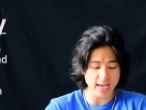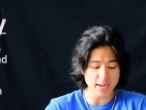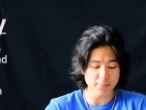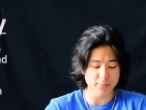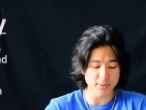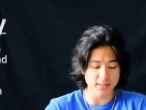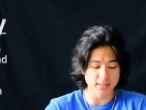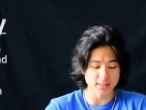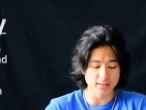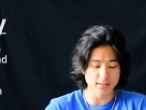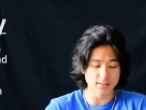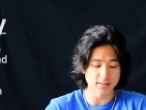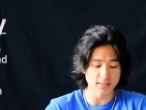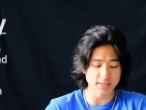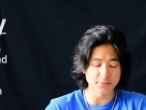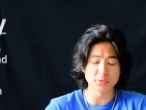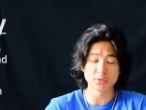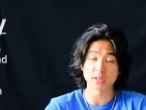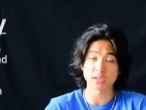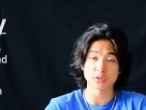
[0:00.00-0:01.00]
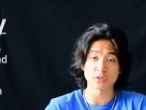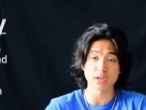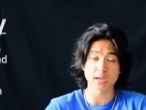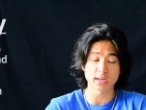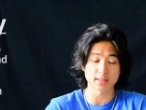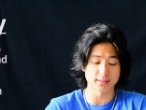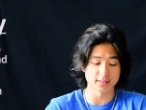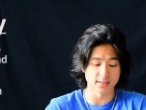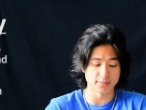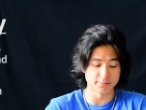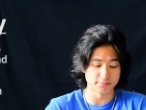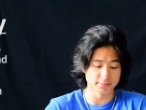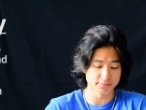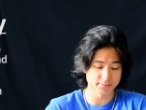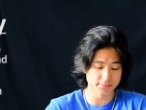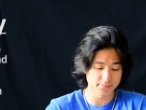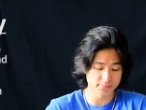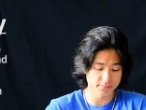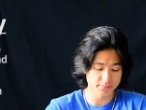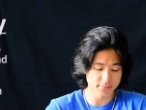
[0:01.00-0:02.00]
add button if you'd like to add them.
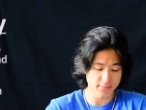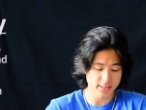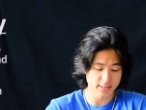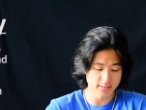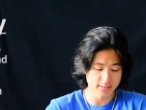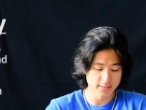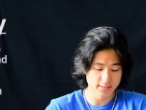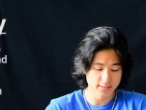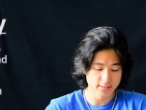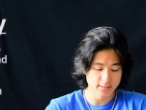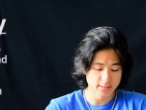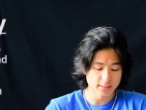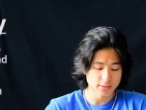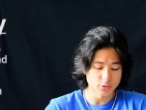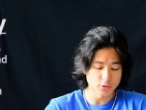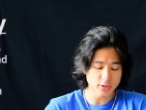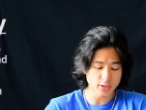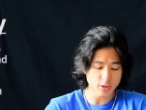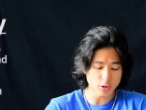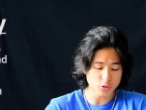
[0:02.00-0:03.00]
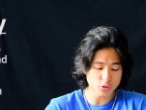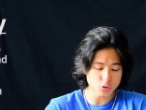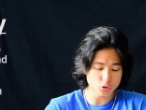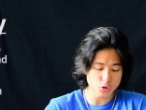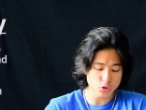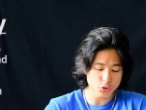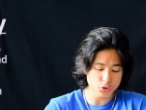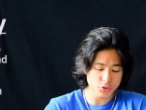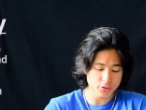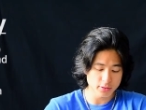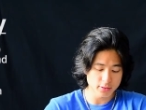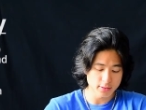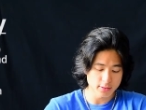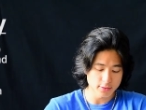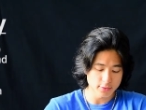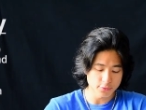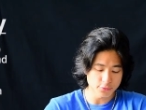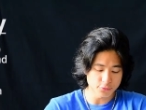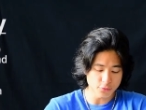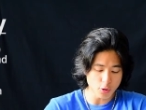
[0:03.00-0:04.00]
You can also choose
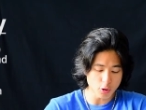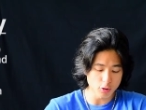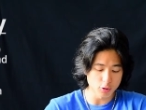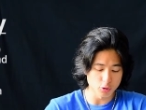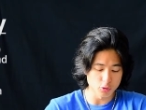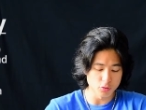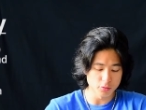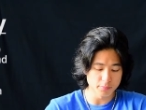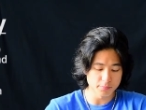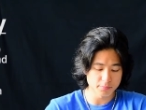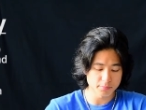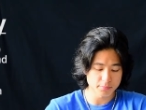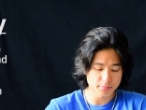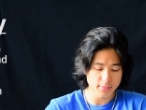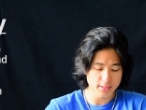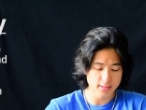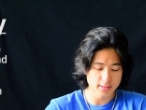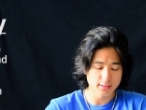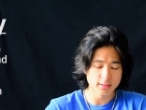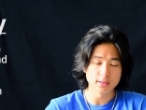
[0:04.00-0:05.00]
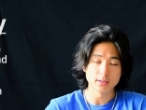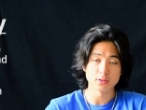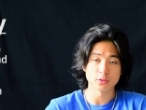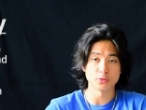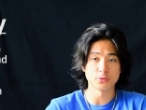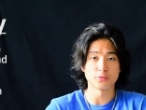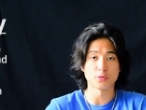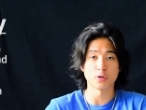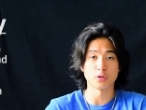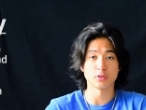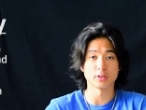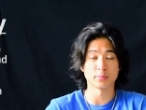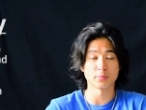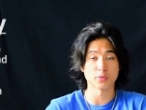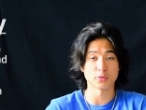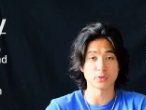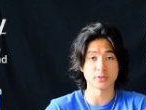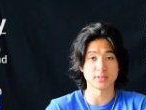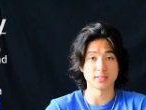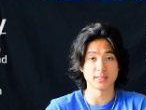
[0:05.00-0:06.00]
follow to follow the
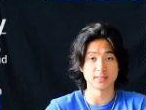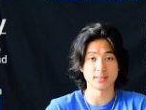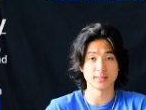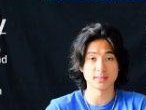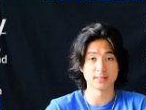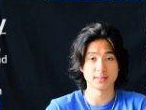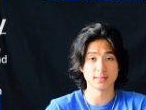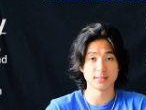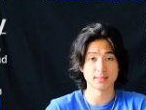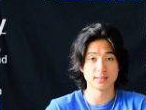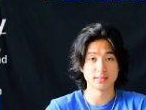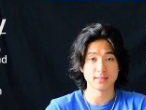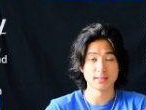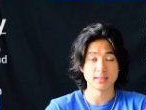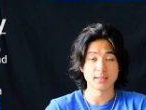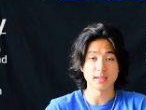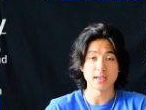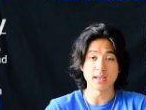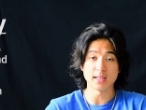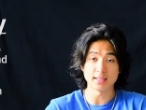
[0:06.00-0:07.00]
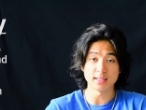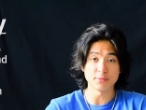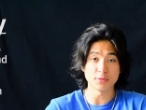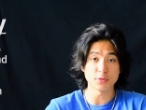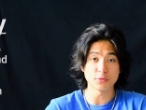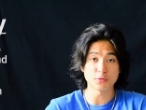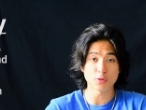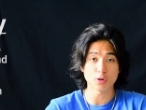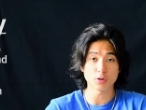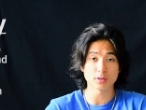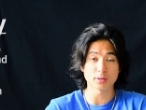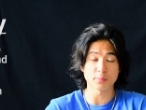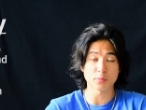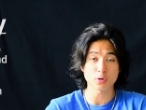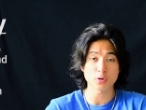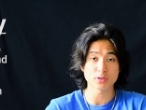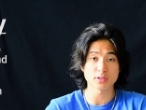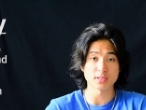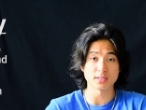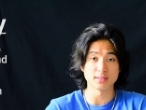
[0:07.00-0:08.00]
person. And if you follow the
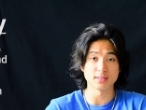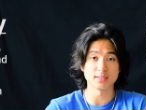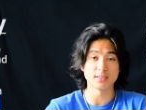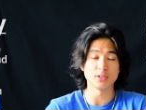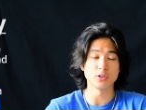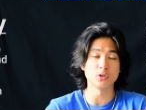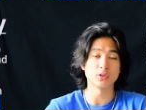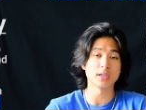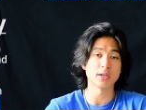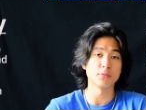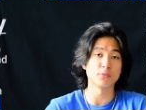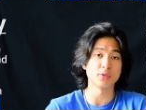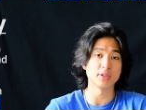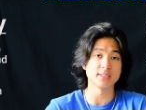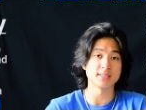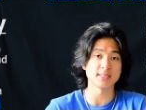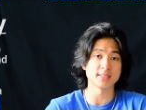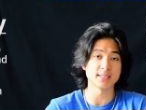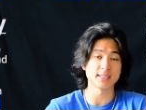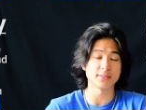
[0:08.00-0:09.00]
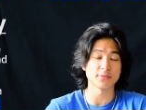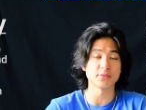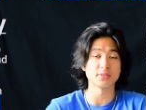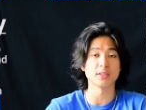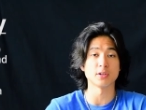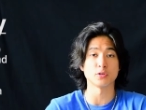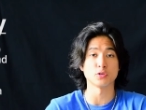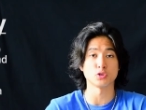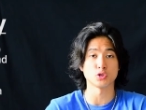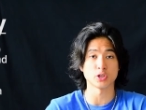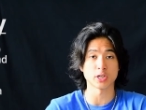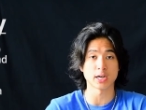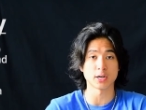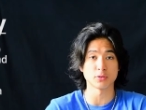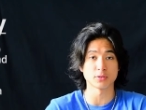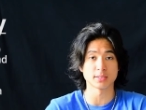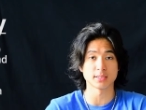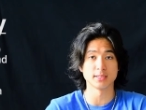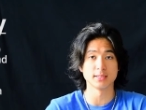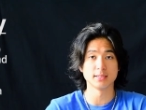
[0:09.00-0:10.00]
person, you can receive their
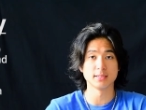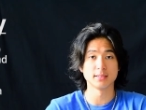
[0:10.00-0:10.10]
shouts